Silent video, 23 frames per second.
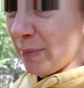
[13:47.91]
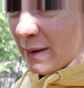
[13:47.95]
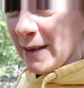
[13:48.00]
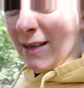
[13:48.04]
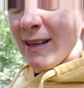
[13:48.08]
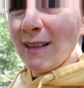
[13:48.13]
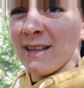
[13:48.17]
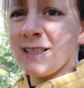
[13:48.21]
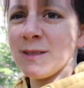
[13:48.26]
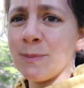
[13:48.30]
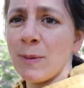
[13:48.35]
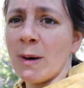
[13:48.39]
I've been
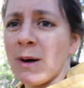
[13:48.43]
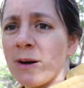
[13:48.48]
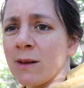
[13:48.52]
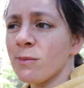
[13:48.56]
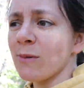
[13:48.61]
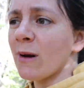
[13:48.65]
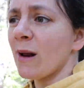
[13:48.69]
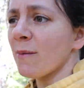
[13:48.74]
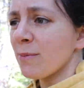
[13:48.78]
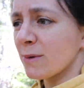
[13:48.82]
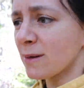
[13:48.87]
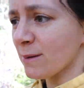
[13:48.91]
to this part of the
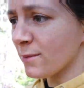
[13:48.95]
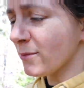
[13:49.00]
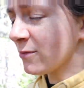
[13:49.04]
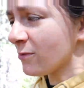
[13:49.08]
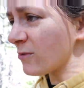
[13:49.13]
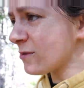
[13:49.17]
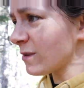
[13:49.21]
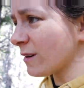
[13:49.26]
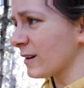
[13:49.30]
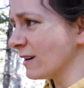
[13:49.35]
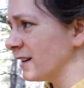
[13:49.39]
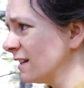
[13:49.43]
property
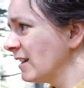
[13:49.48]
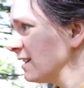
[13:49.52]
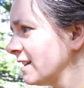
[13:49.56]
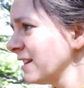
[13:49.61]
before.